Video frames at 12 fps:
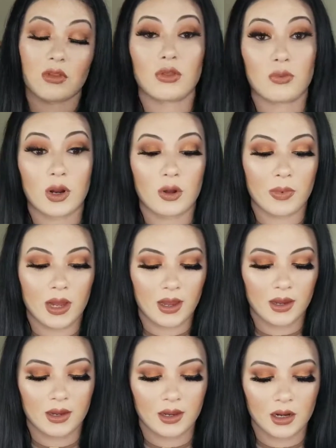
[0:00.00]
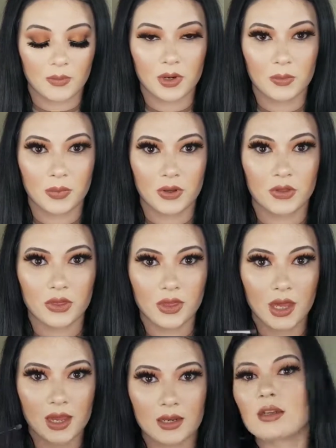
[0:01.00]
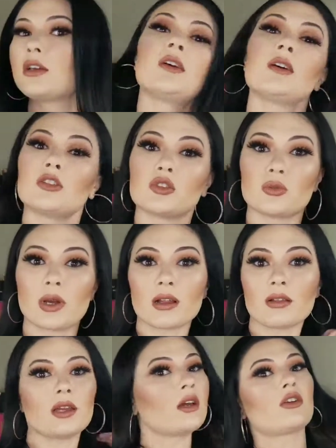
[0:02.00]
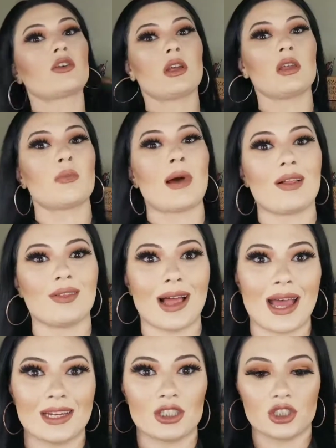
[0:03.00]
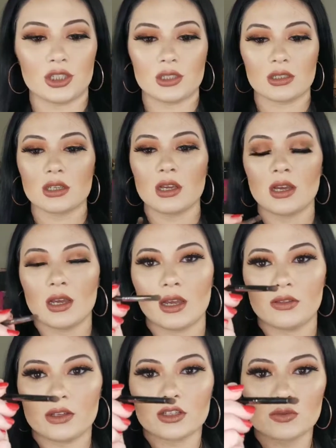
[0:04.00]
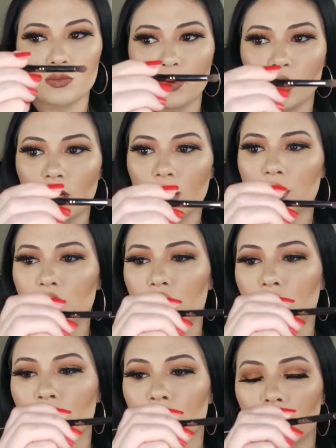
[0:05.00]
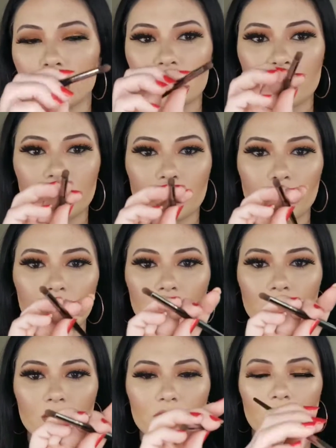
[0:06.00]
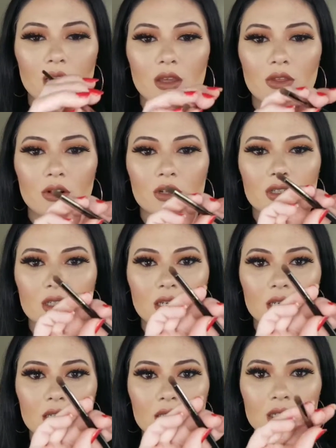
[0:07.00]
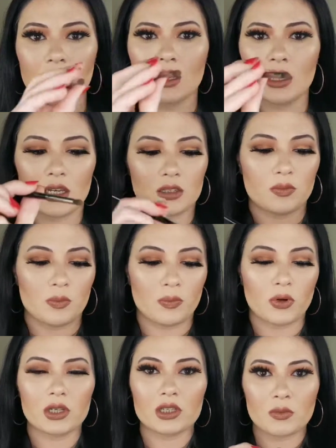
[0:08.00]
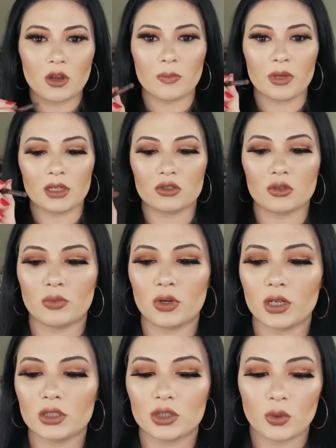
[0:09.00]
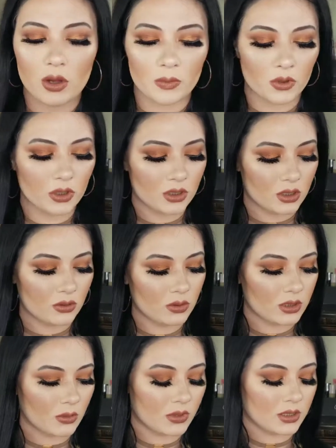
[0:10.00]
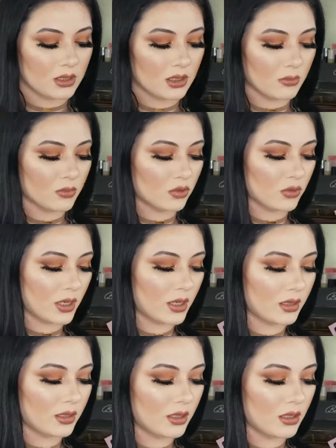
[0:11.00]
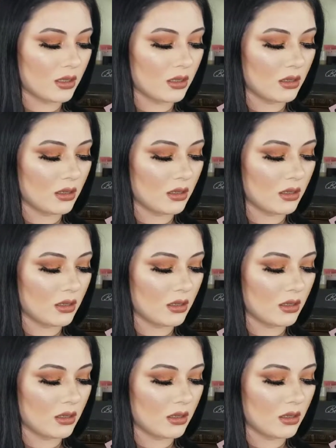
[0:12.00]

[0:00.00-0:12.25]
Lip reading: Throwback. And I'm going to put that directly underneath my lashes. And this brush on this E36 is a pretty small pencil brush. So all I'm going to do is I'm going to dip directly